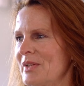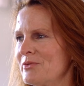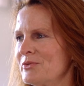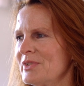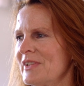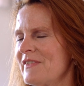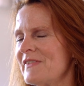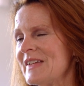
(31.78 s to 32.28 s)
But
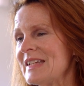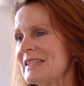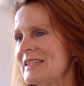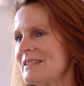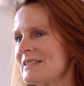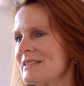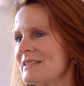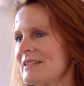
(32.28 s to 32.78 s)
really,
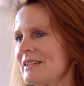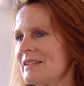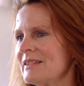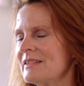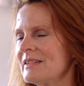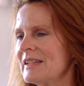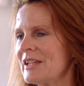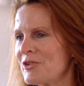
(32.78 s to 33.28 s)
fitness,
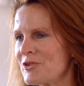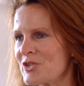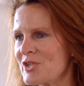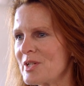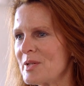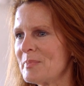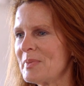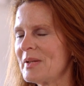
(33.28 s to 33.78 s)

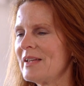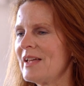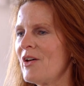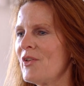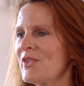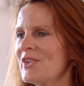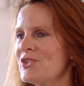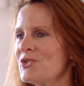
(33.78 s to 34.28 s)
leadership,
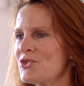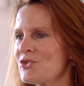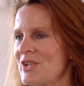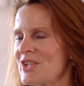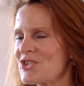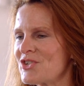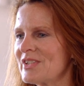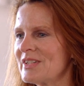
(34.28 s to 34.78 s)
health and
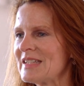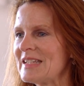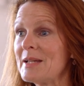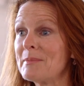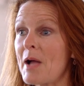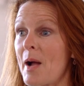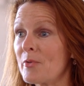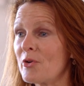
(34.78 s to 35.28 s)
nutrition,
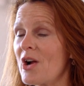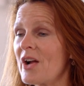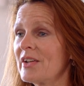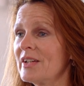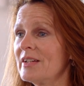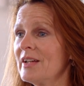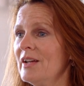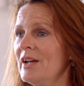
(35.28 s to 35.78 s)
team
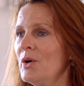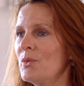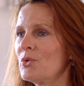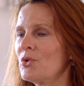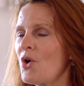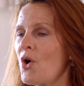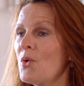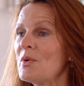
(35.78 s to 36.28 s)
camaraderie
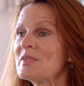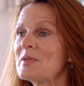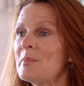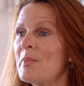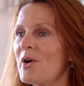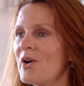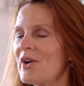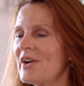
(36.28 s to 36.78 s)
were always
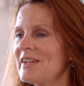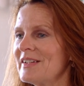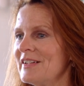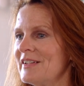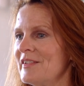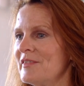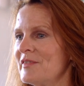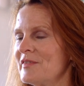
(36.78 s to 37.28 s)
a part
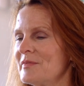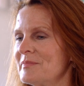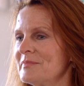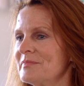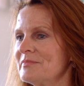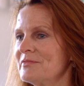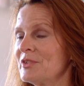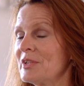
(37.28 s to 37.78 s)
of
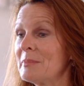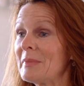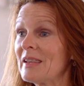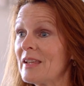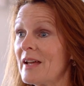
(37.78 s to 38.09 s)
really my